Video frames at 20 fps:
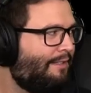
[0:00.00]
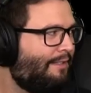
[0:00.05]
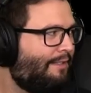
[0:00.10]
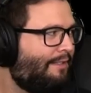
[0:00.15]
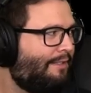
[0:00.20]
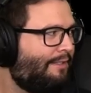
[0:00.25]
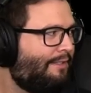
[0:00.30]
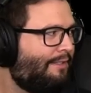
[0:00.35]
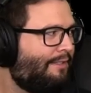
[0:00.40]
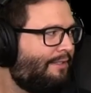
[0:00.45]

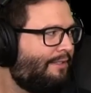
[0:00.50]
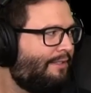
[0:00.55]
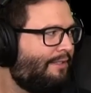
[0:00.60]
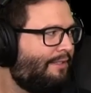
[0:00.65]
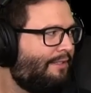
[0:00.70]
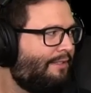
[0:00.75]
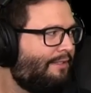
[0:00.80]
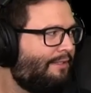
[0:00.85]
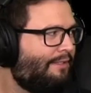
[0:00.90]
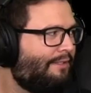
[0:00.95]

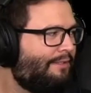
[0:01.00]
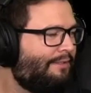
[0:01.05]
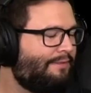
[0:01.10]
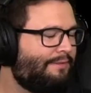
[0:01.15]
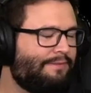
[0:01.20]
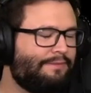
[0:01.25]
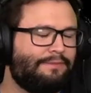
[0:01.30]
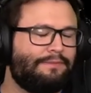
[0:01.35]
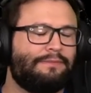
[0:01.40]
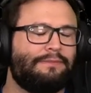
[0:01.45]

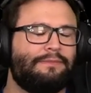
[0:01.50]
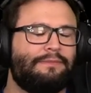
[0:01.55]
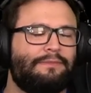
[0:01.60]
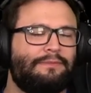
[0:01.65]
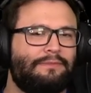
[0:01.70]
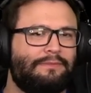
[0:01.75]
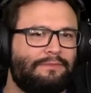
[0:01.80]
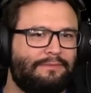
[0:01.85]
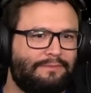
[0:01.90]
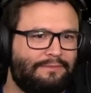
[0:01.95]

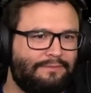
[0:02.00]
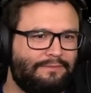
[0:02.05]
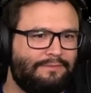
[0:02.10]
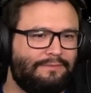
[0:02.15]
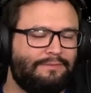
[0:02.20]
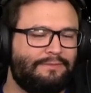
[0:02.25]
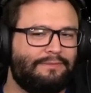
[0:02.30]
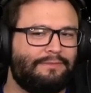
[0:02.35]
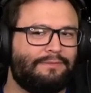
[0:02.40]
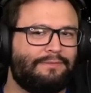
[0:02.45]

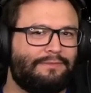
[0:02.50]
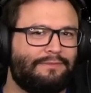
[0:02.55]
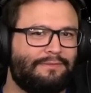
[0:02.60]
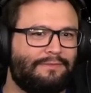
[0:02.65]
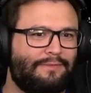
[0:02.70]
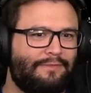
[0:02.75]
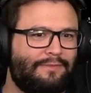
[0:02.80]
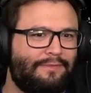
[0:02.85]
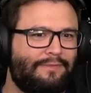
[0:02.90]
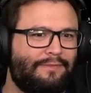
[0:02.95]

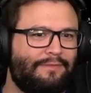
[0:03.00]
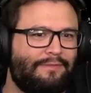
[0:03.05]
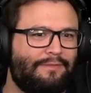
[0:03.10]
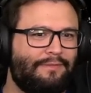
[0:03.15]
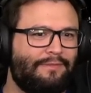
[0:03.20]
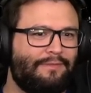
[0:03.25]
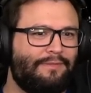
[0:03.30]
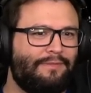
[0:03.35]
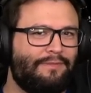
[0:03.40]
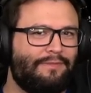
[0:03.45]

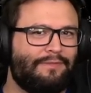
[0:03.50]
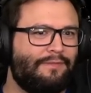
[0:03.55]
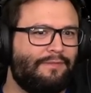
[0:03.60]
The person shown says nothing.